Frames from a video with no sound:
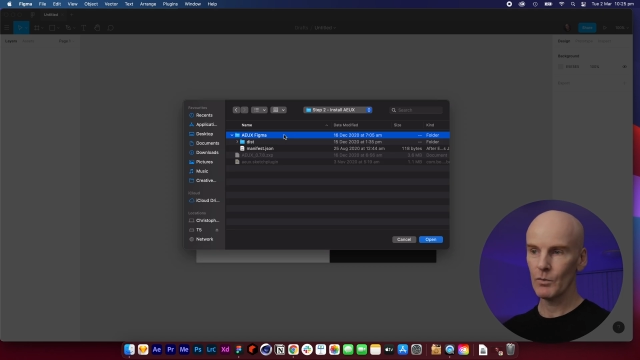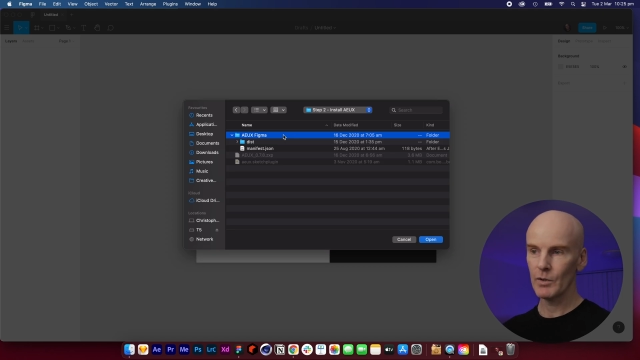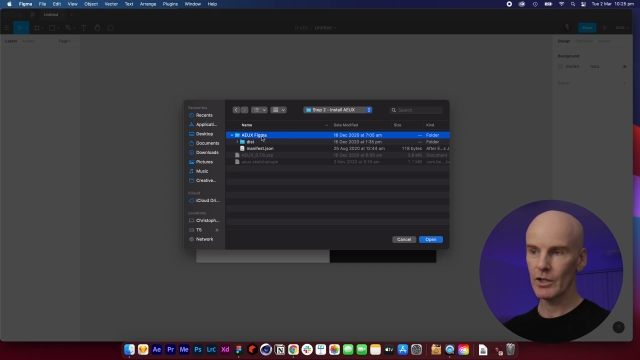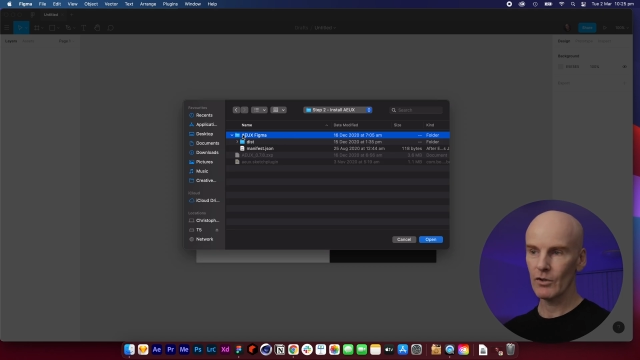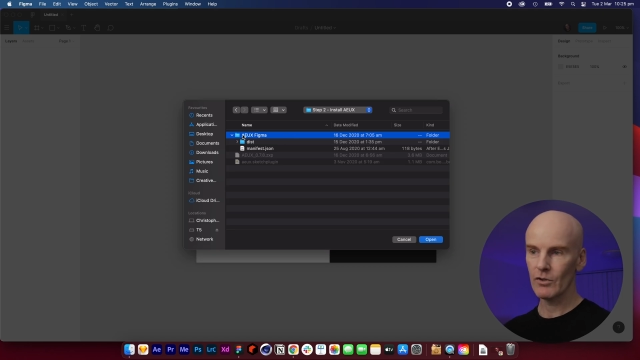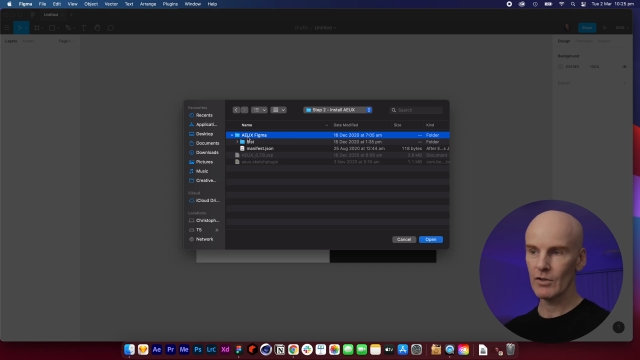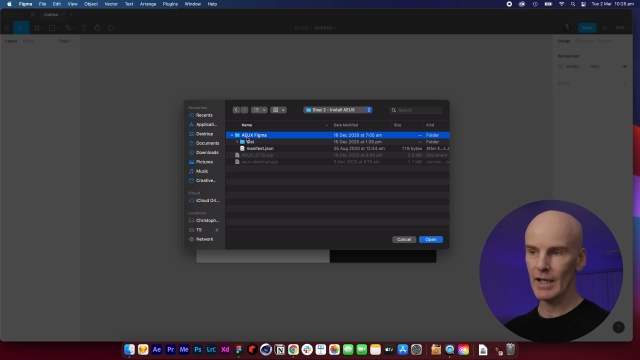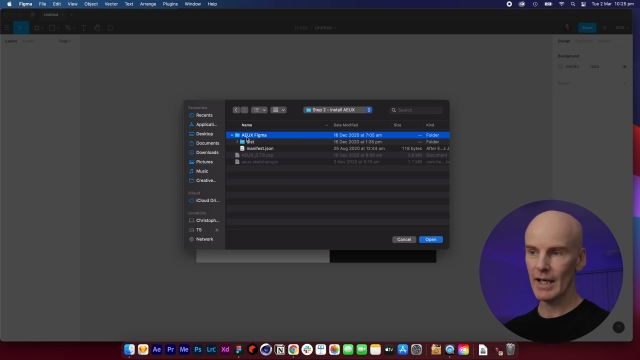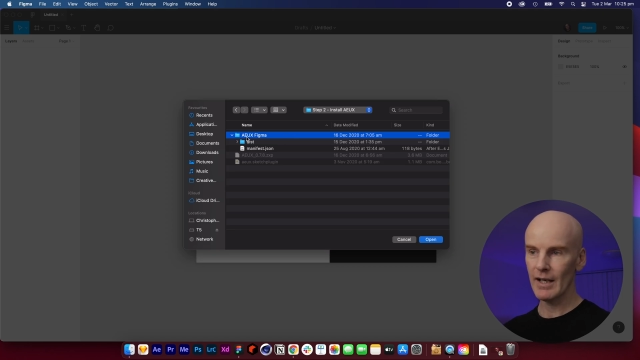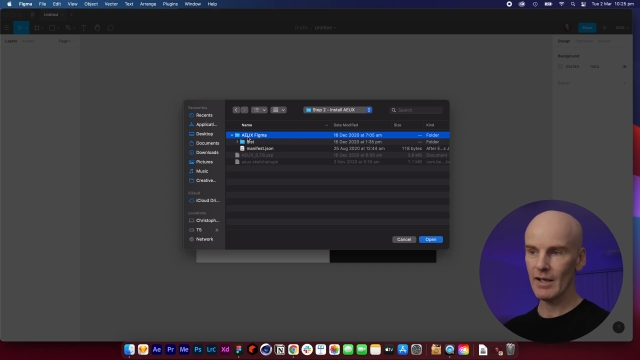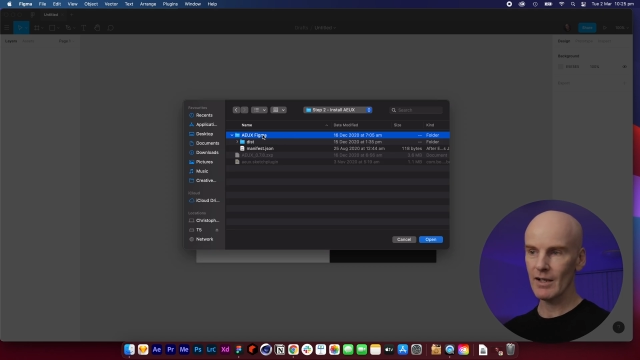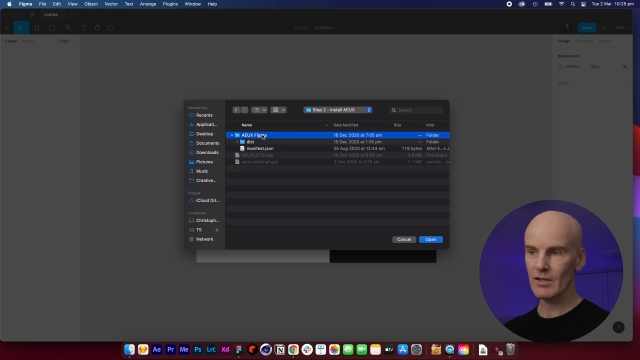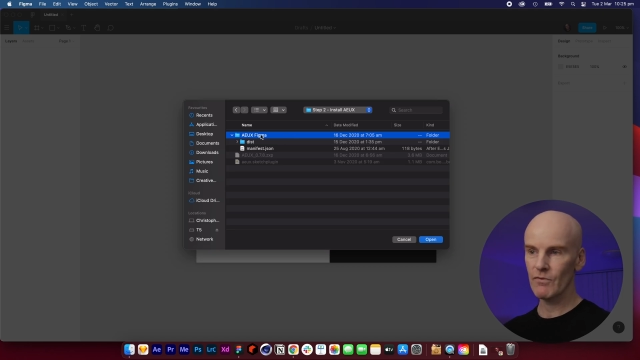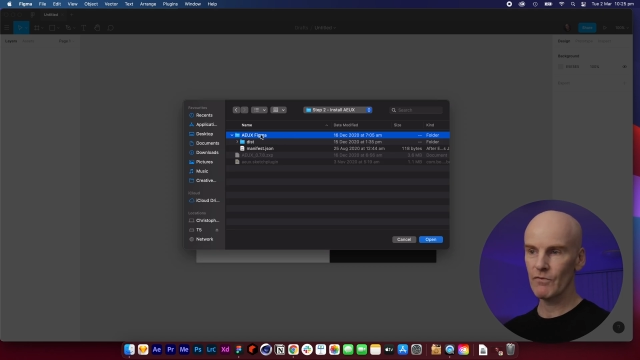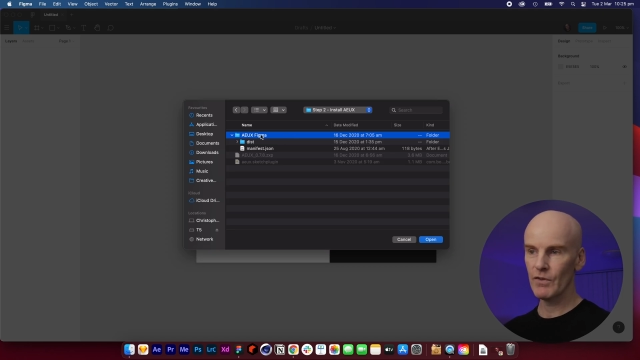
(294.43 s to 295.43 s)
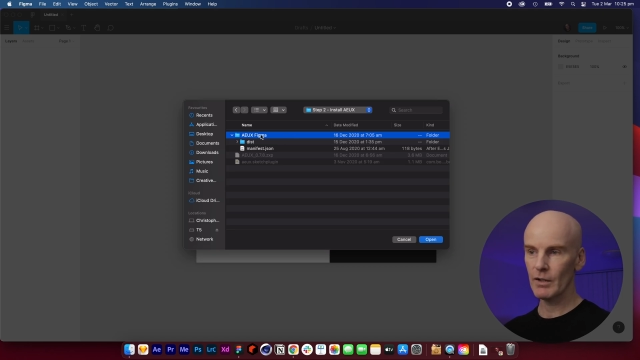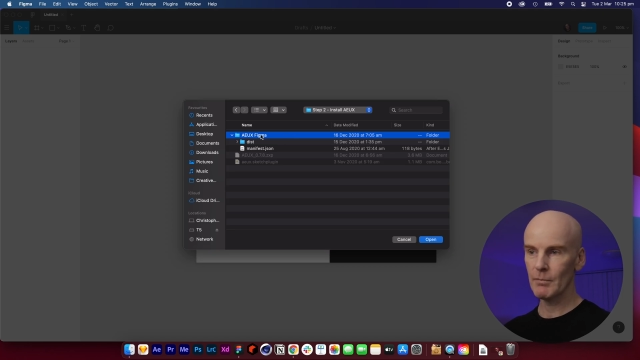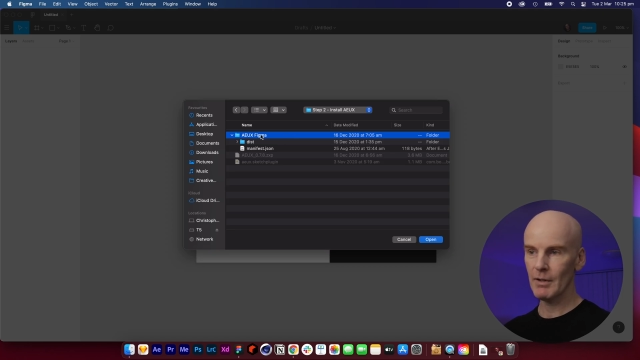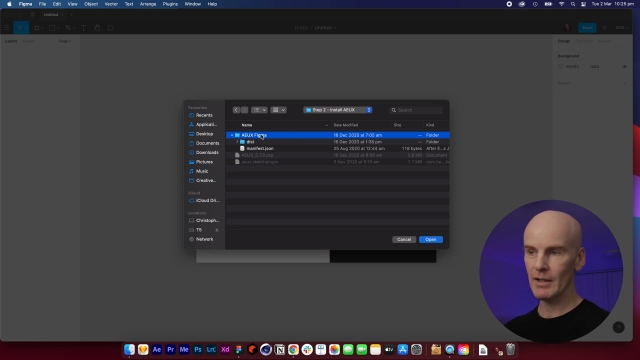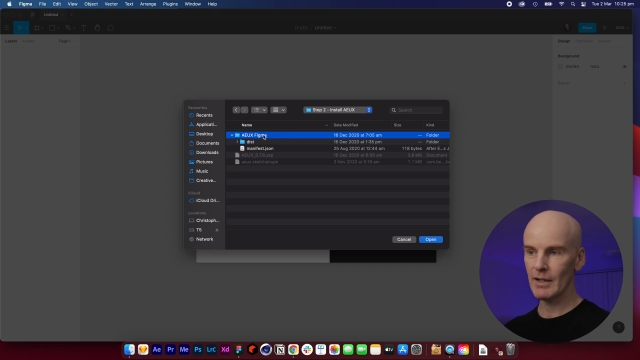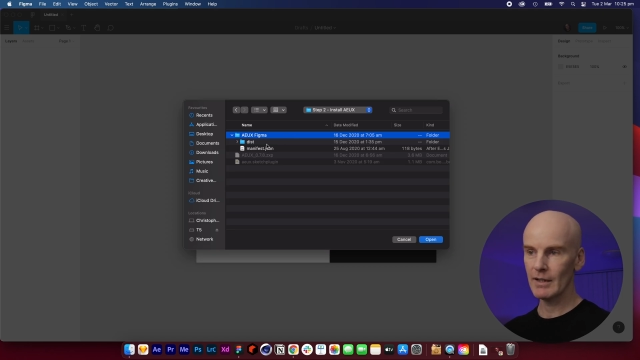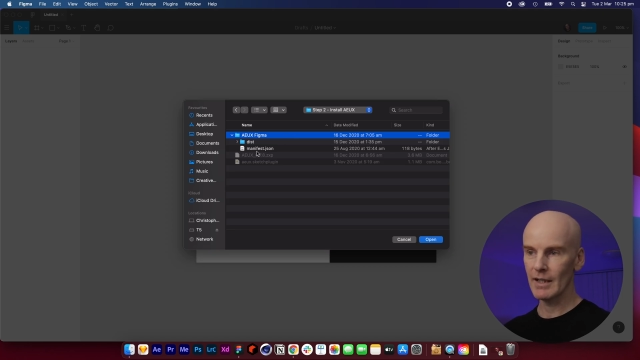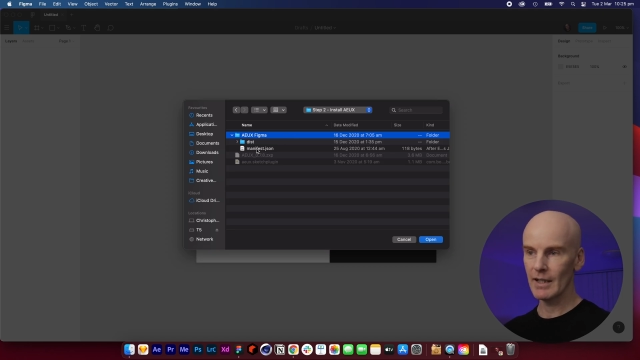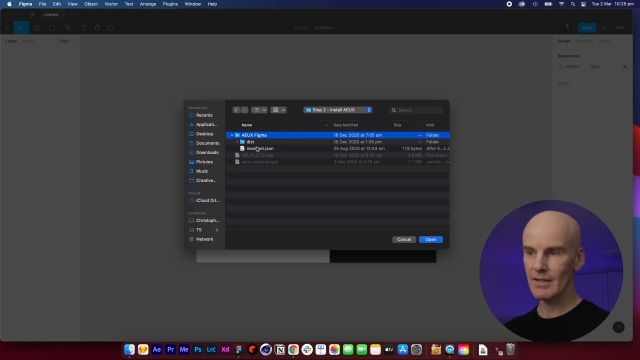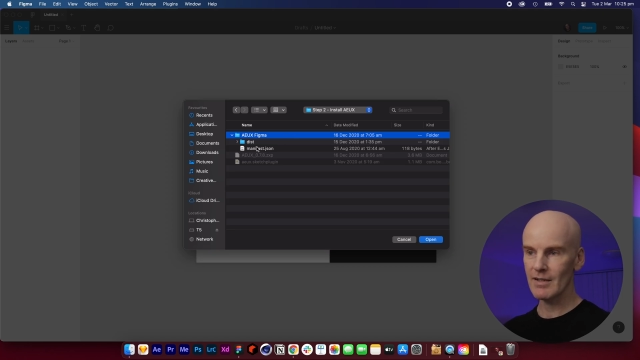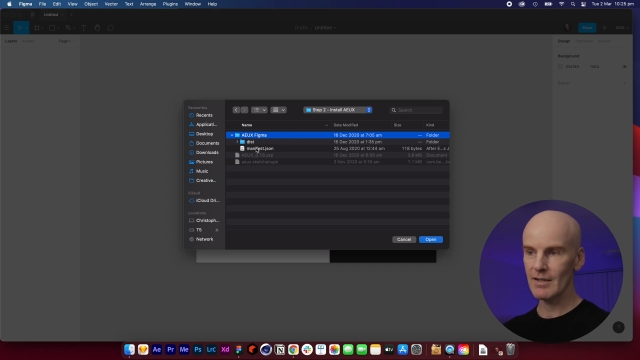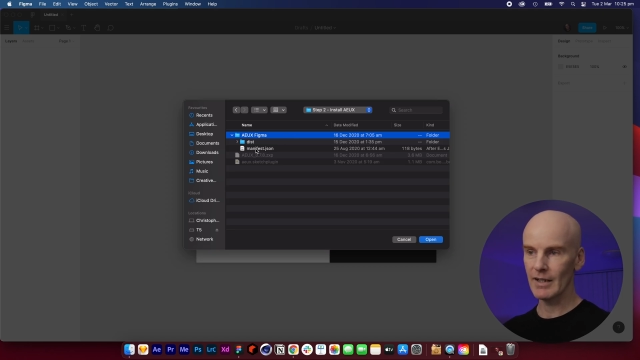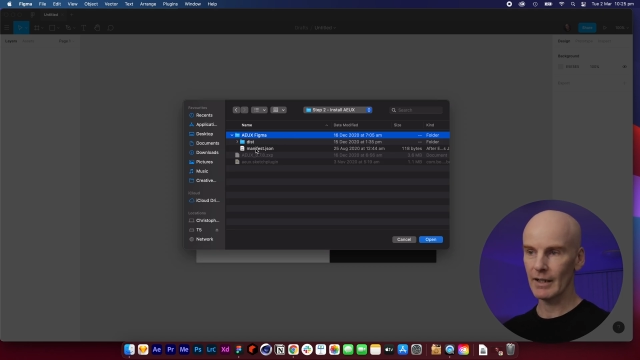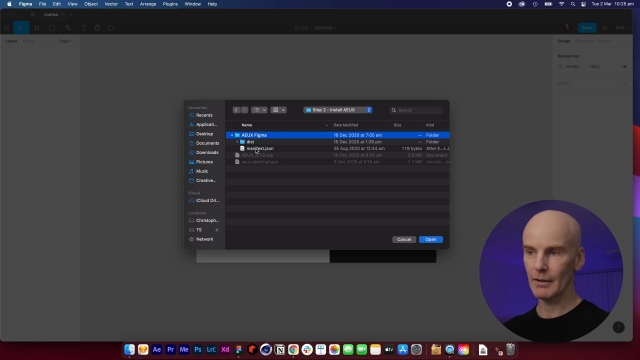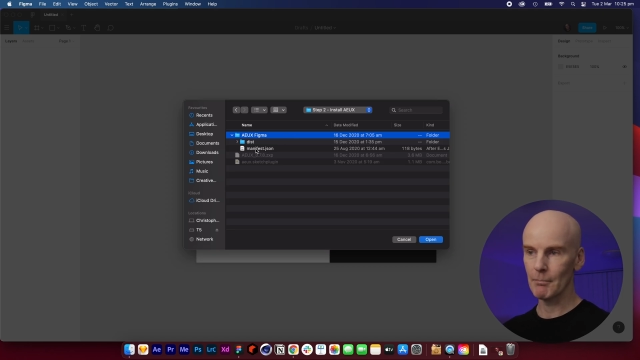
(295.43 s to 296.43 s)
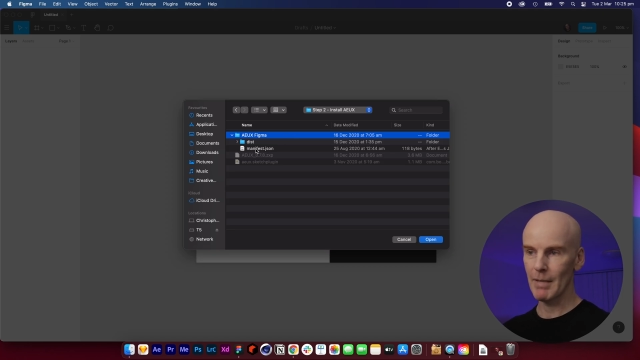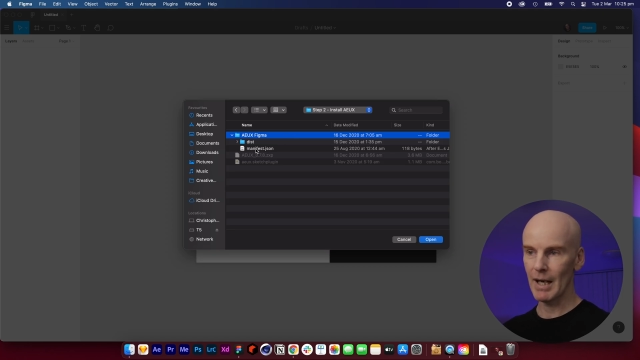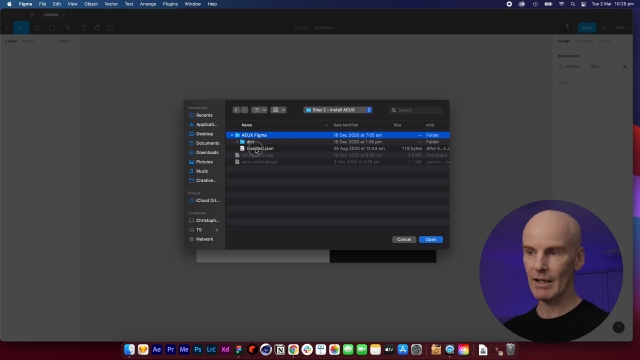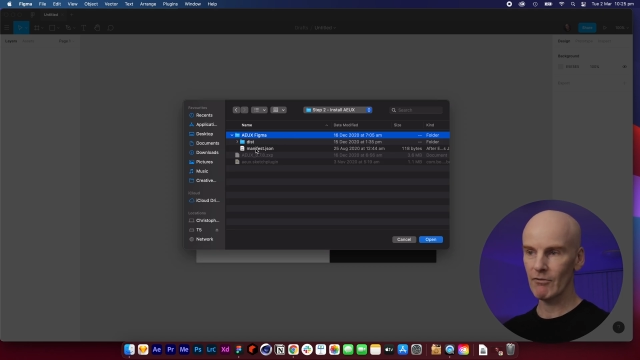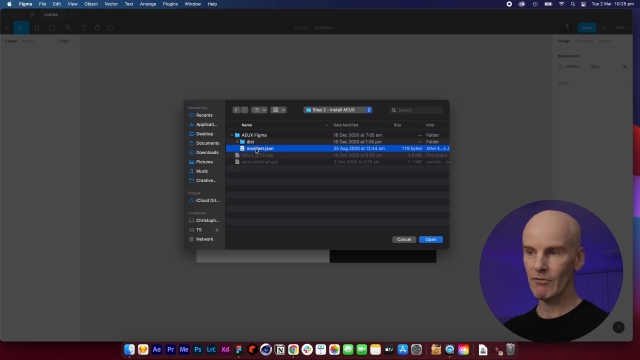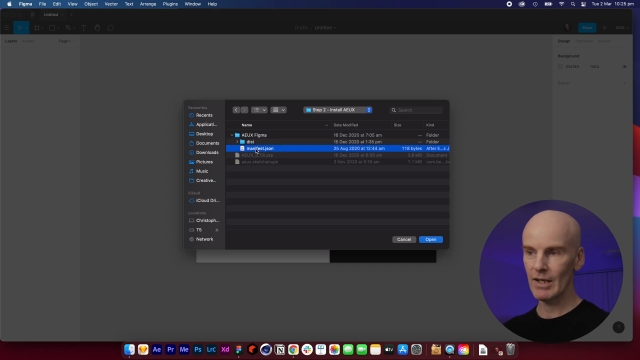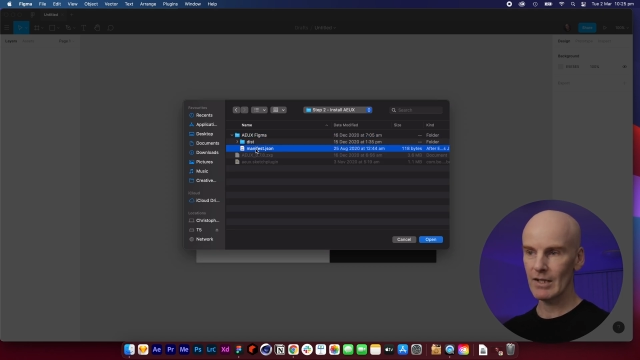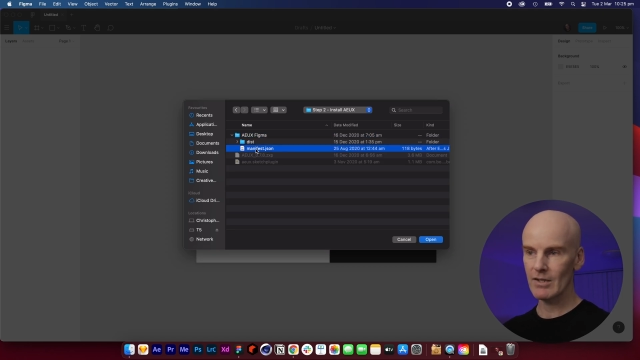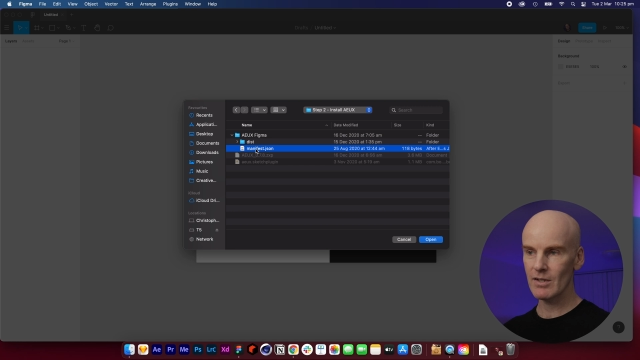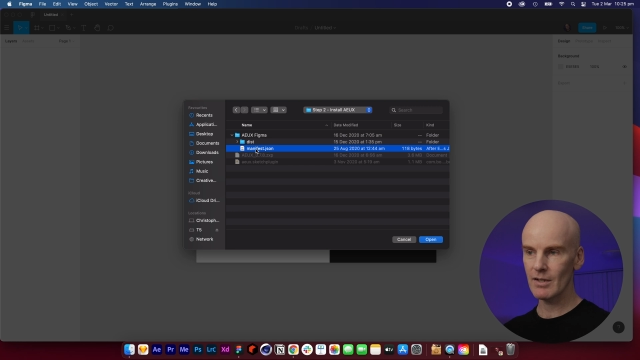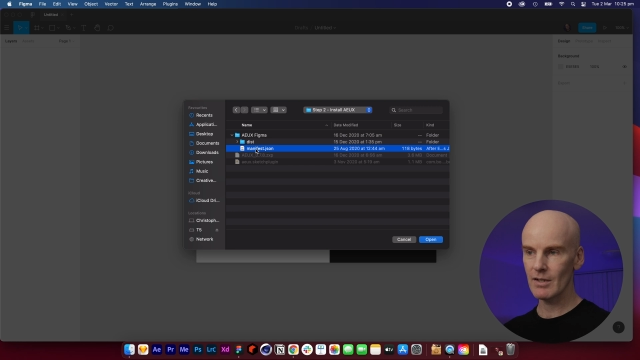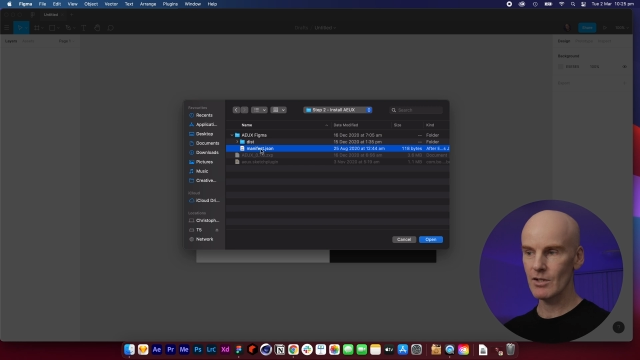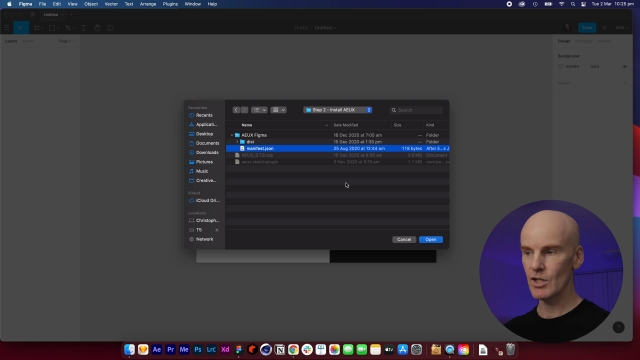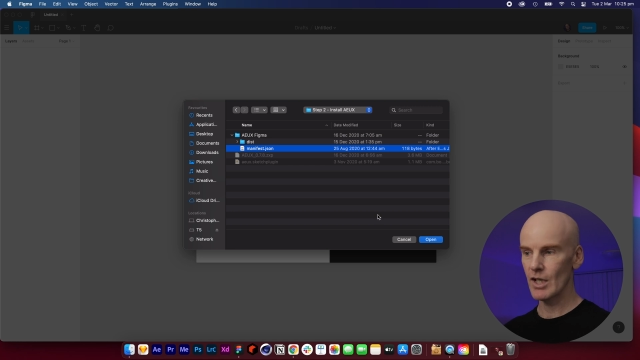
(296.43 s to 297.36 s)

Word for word: we go to A E U X Figma and then select Manifest